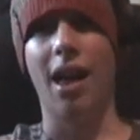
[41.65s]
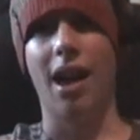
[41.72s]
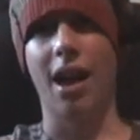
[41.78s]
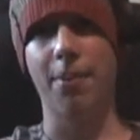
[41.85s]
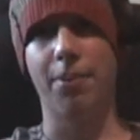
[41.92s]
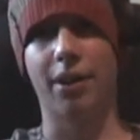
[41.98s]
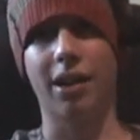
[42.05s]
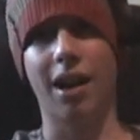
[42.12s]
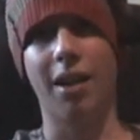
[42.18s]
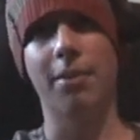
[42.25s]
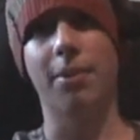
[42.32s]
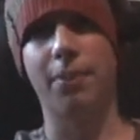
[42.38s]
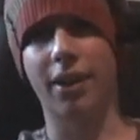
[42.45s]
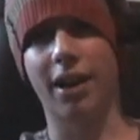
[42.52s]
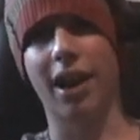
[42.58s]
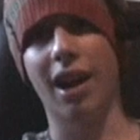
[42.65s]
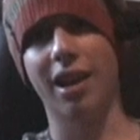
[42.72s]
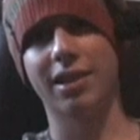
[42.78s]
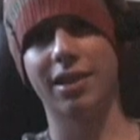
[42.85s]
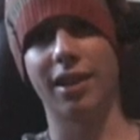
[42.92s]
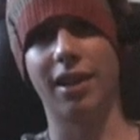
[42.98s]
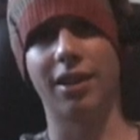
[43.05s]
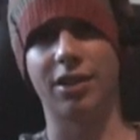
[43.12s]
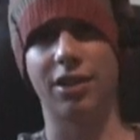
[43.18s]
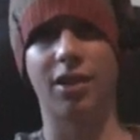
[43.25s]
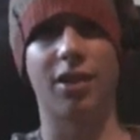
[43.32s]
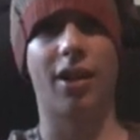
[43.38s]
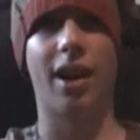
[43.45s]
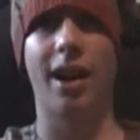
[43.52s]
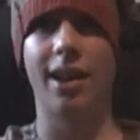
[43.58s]
I'm a procrastinator,
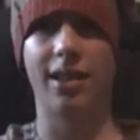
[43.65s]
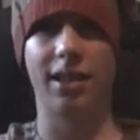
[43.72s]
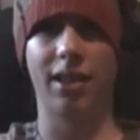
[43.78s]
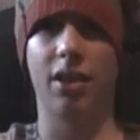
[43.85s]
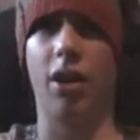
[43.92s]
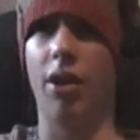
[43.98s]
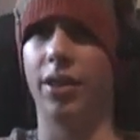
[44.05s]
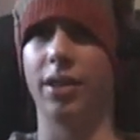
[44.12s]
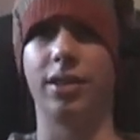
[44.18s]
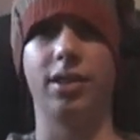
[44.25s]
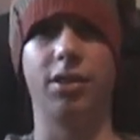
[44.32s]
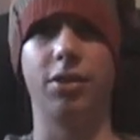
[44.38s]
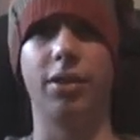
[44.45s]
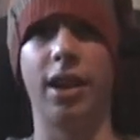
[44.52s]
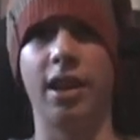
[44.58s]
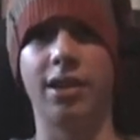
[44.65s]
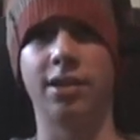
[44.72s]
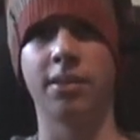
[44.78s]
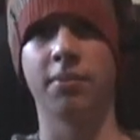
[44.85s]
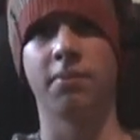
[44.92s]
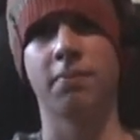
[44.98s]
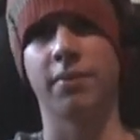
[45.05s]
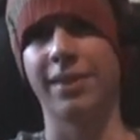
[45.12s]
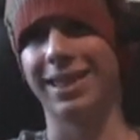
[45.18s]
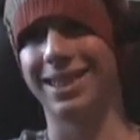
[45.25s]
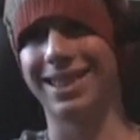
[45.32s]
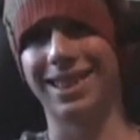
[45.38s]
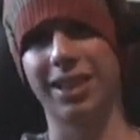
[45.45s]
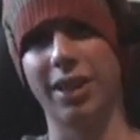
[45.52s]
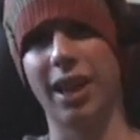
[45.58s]
so I did all this in 2 days.
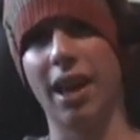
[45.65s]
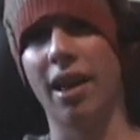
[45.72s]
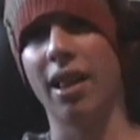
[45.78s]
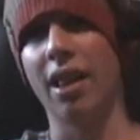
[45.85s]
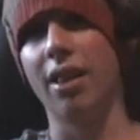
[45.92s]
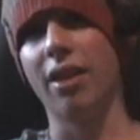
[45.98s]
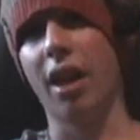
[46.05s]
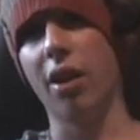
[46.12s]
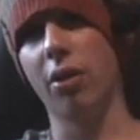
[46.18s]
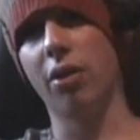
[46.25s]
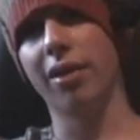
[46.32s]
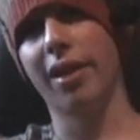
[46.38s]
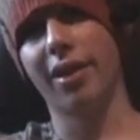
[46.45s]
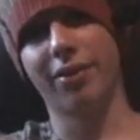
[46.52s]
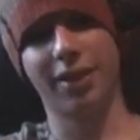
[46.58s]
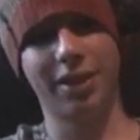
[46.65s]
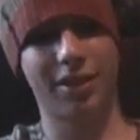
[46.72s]
So, yeah, not a whole lot of